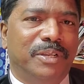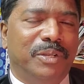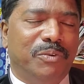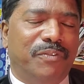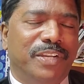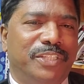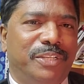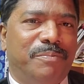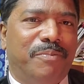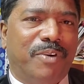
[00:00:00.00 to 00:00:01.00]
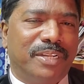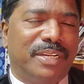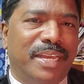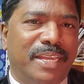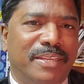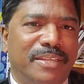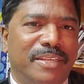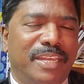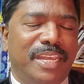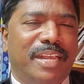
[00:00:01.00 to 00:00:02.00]
to worship what
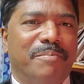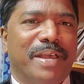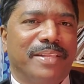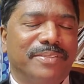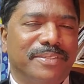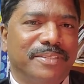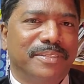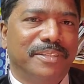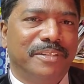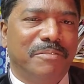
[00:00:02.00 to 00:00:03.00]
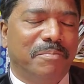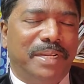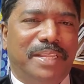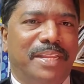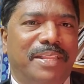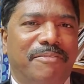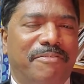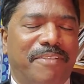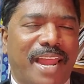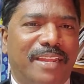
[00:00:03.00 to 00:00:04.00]
he commands. But then they
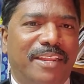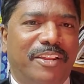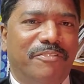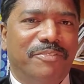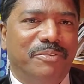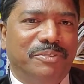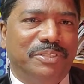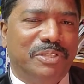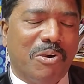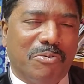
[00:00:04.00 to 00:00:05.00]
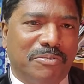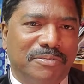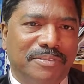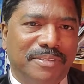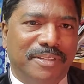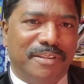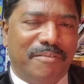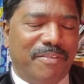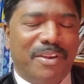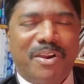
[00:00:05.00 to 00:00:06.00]
flatly refuse. "No,
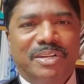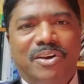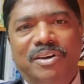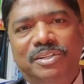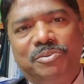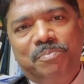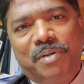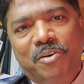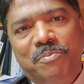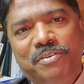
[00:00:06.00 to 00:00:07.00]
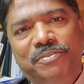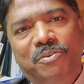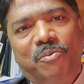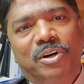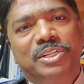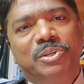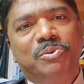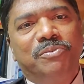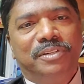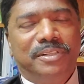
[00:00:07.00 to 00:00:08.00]
we are not going to bow before what you
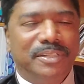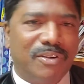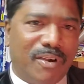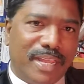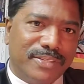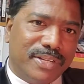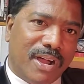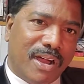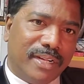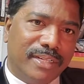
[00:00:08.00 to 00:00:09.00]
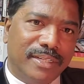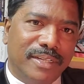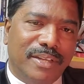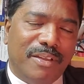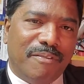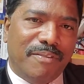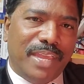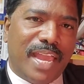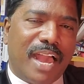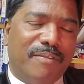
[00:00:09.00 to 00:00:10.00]
would call as God. We
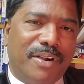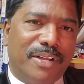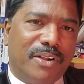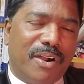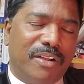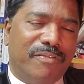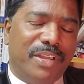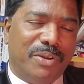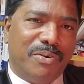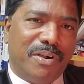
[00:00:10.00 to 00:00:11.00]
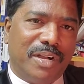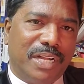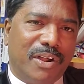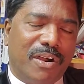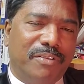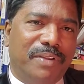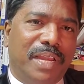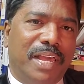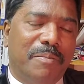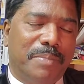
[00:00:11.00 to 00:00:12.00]
have our God. We know our God will
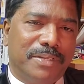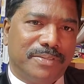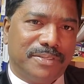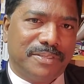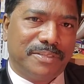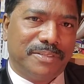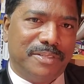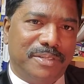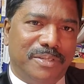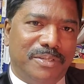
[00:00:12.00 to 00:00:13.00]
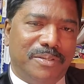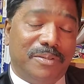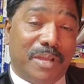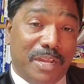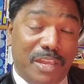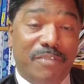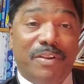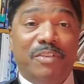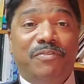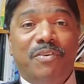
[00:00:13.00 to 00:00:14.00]
help us. And
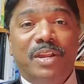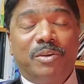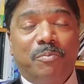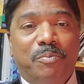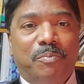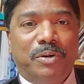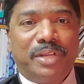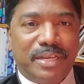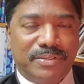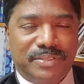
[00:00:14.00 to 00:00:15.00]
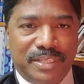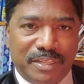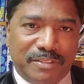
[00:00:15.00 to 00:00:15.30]
even if you had to put us in this